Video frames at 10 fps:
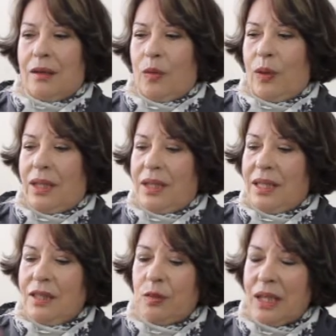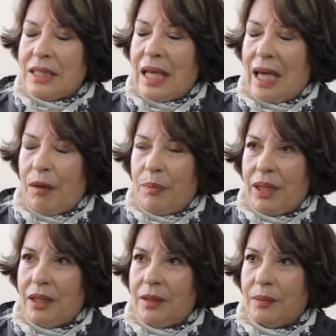When this was
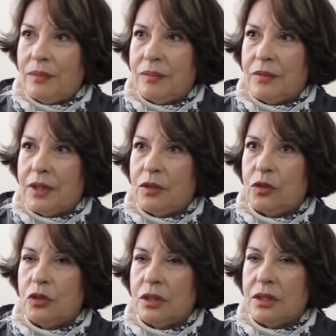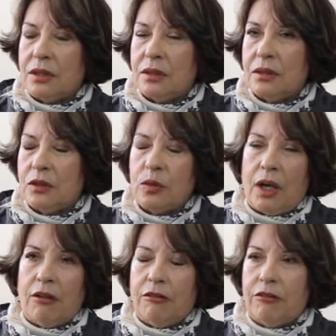happening in
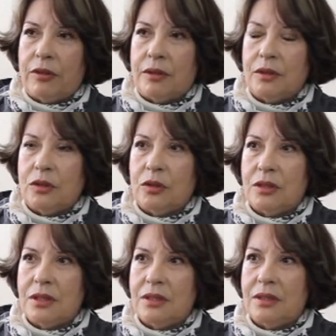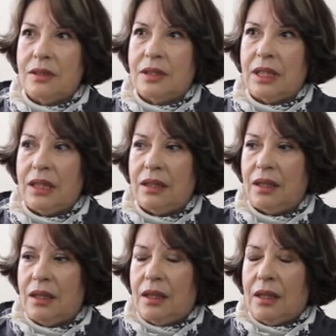2012, 2013,
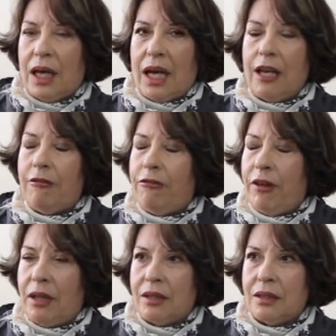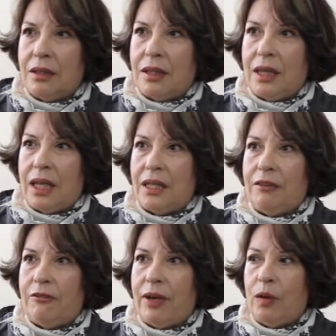I felt like
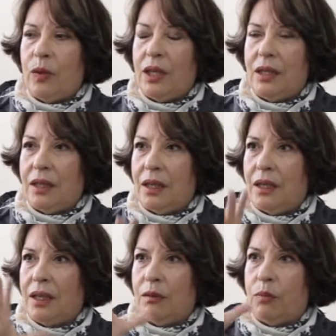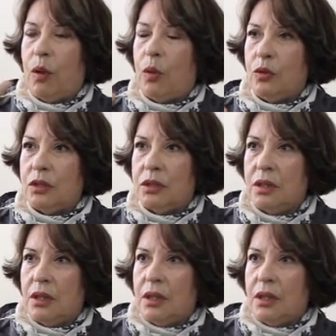if I were in a boat,